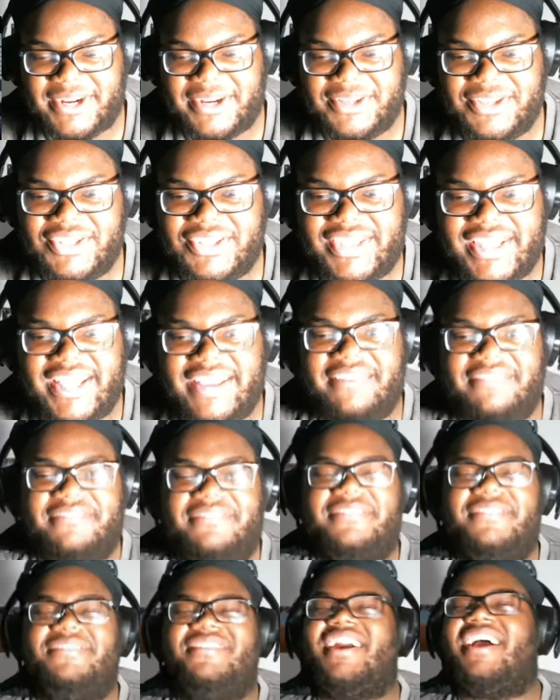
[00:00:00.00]
you
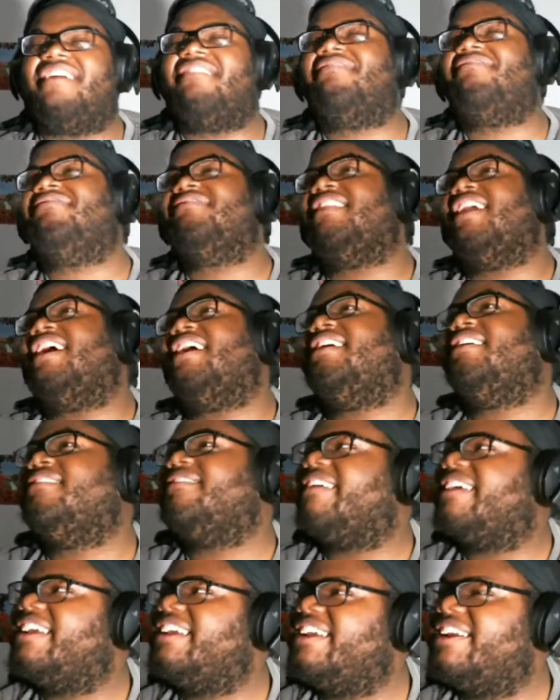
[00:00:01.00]
think you got Flight
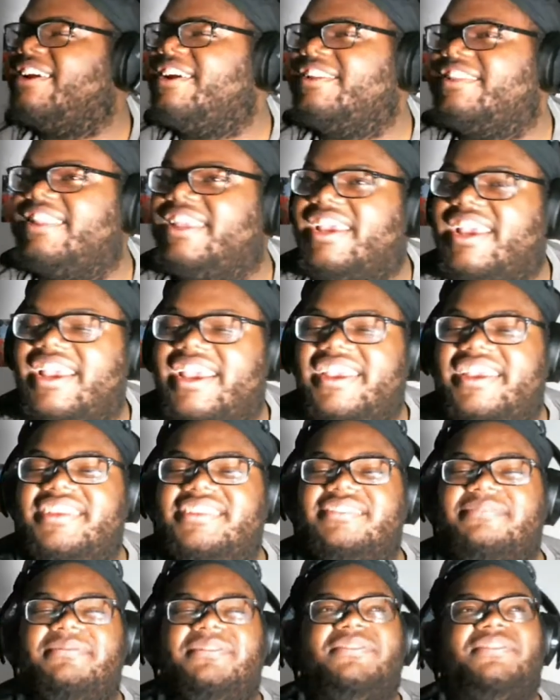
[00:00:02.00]
right here thinking
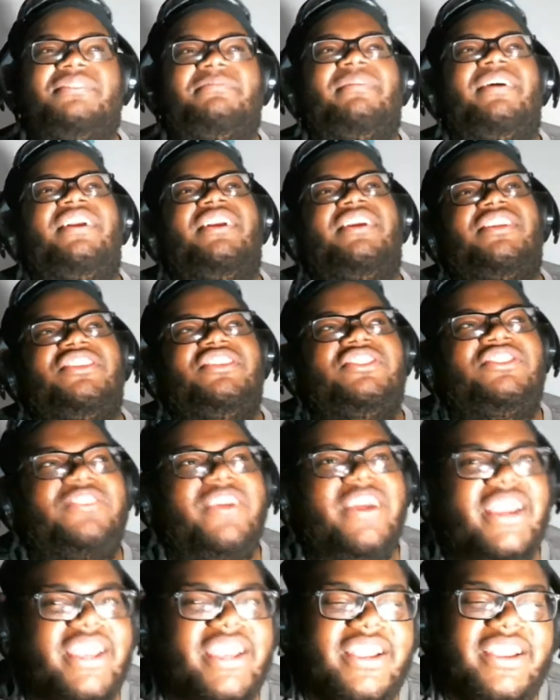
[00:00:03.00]
his music better than
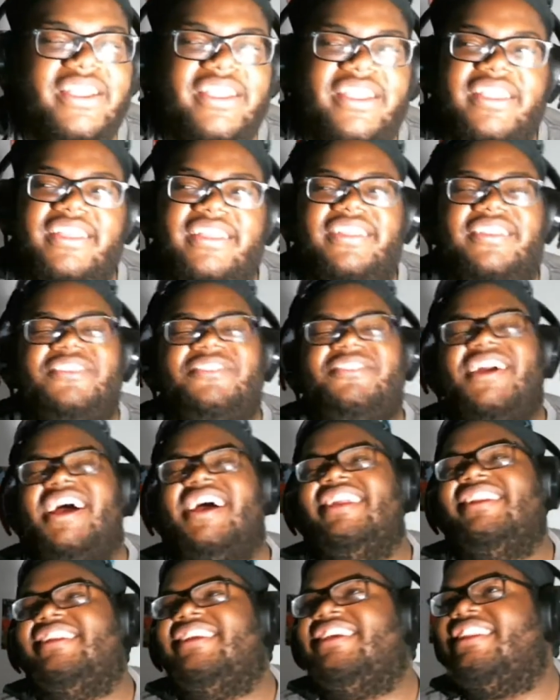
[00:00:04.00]
Drake. You
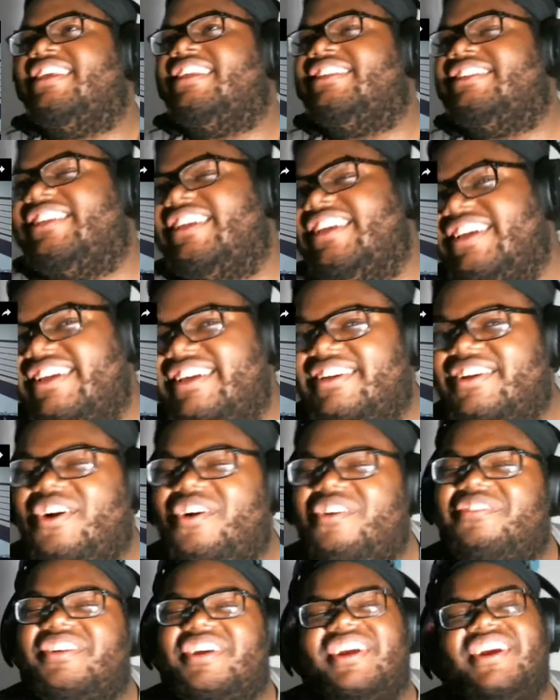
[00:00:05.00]
got DDG
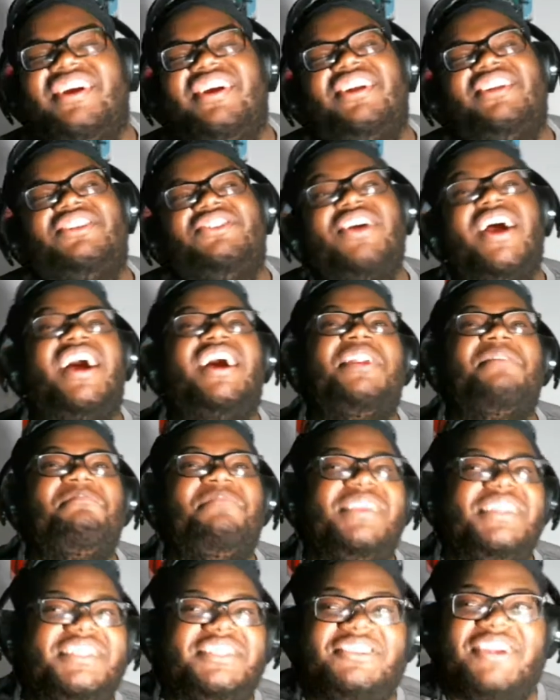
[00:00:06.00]
over here trying to
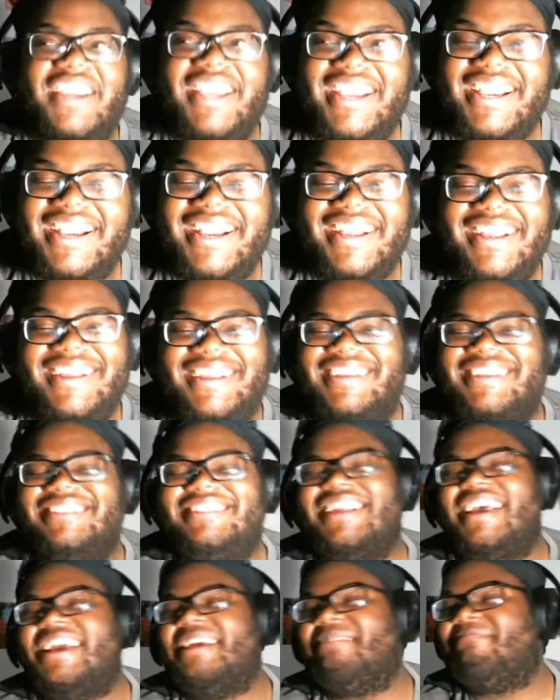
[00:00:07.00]
be Drake.
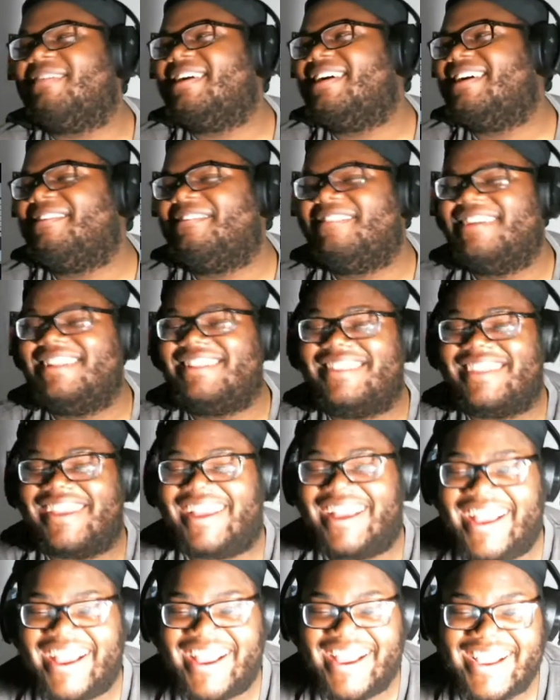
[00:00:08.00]
It's like, bro, what
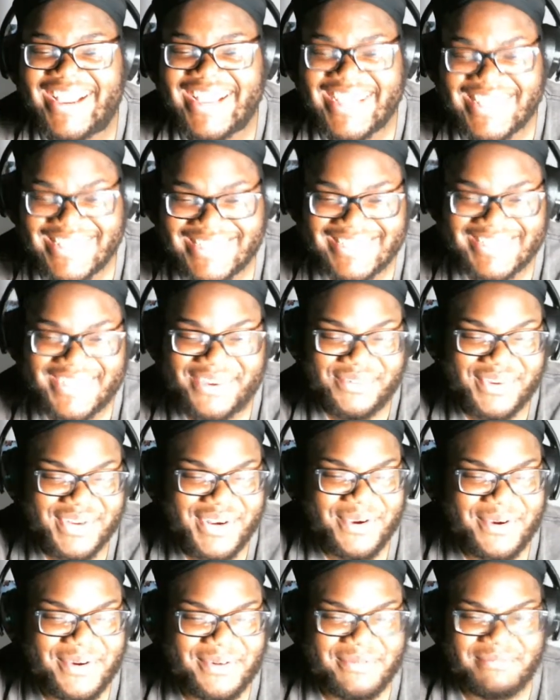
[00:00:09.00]
the heck is
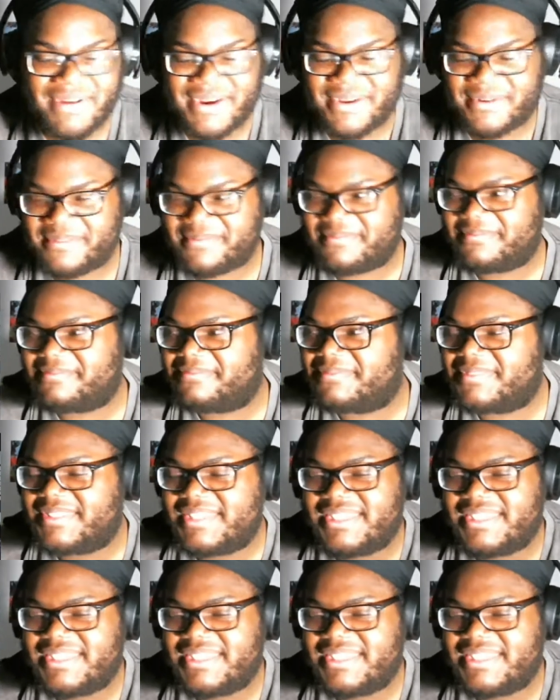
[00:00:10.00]
going on, bro? And